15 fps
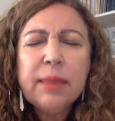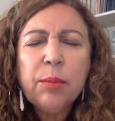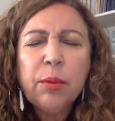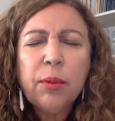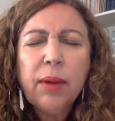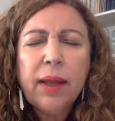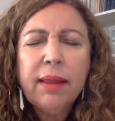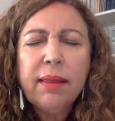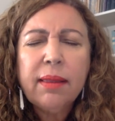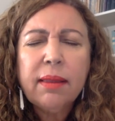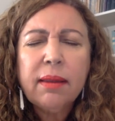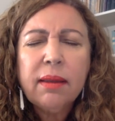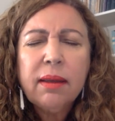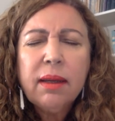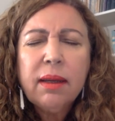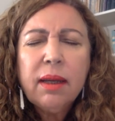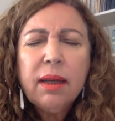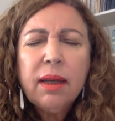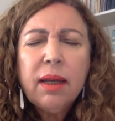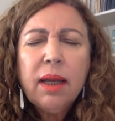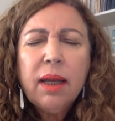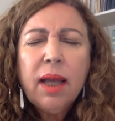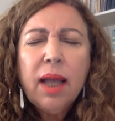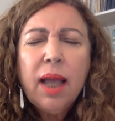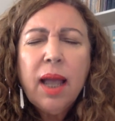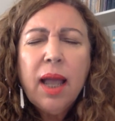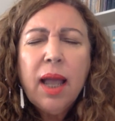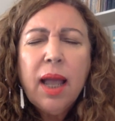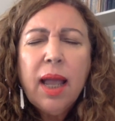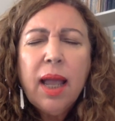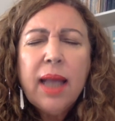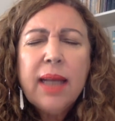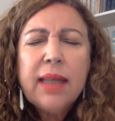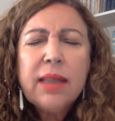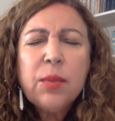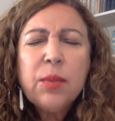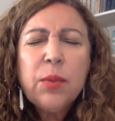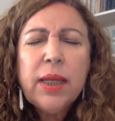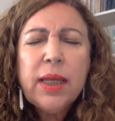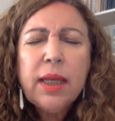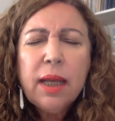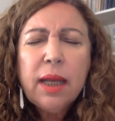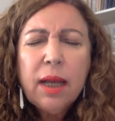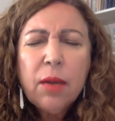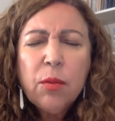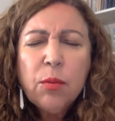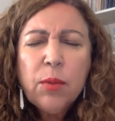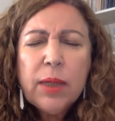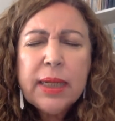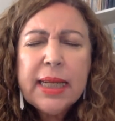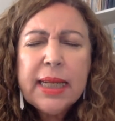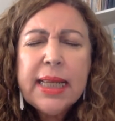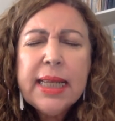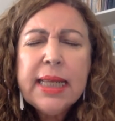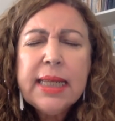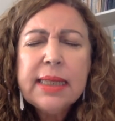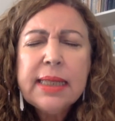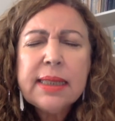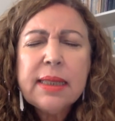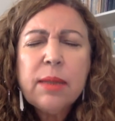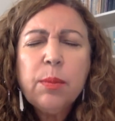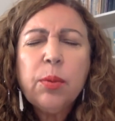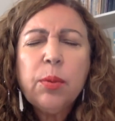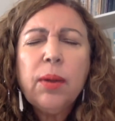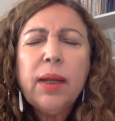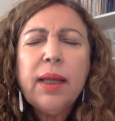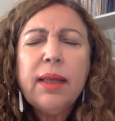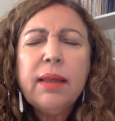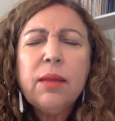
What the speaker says: breath. And as we release the breath,